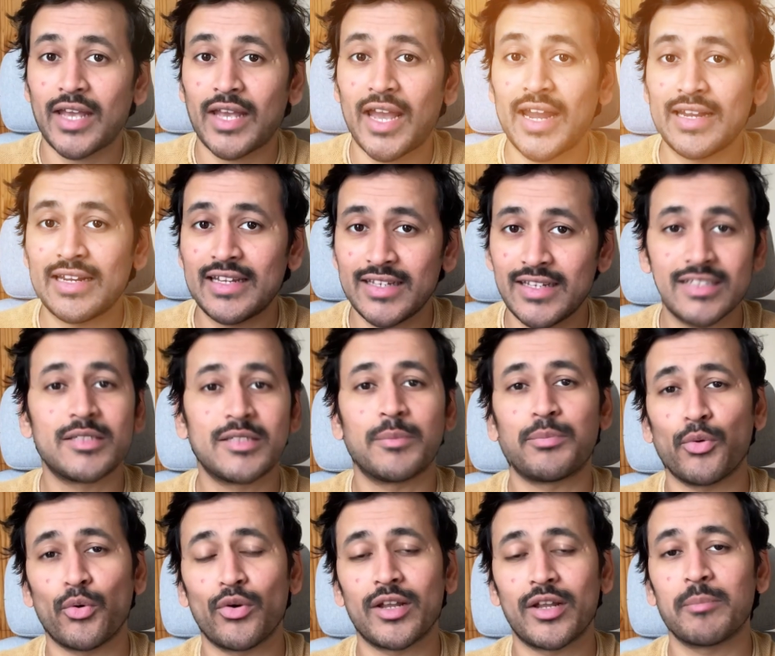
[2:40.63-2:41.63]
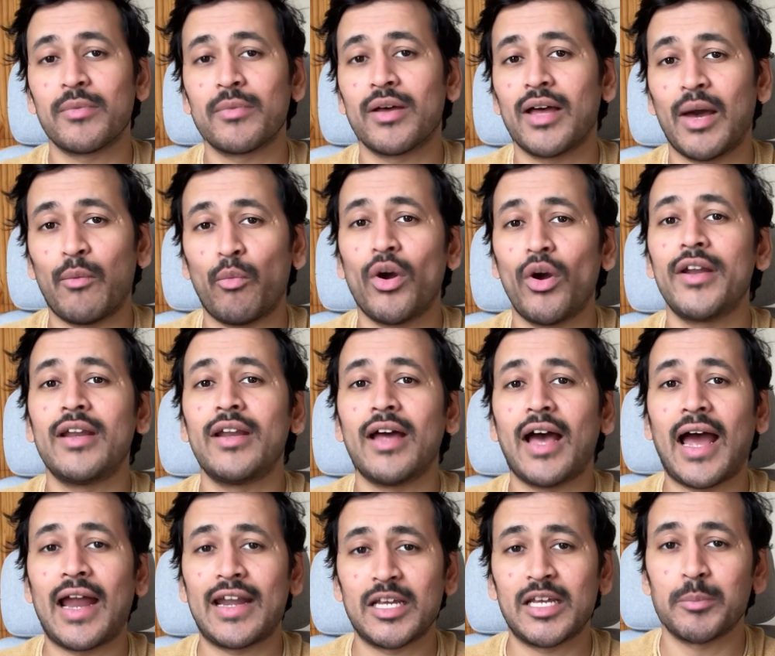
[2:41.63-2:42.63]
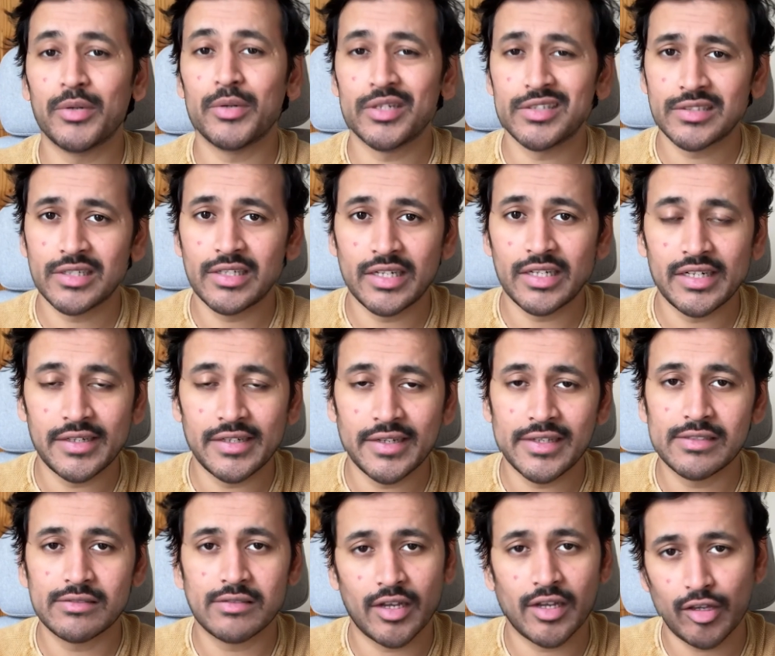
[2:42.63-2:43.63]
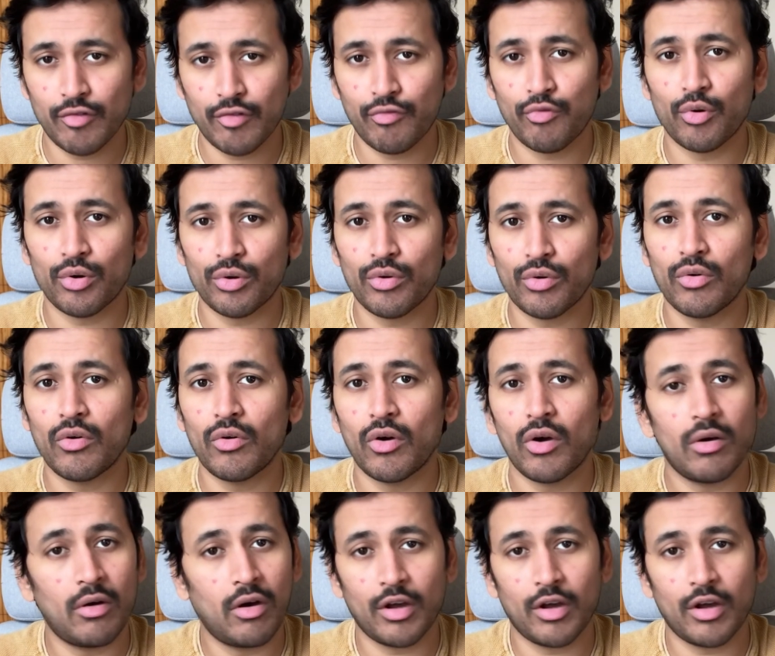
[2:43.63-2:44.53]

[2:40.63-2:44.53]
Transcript: And here's a pro tip: avoid adding personal details like your photo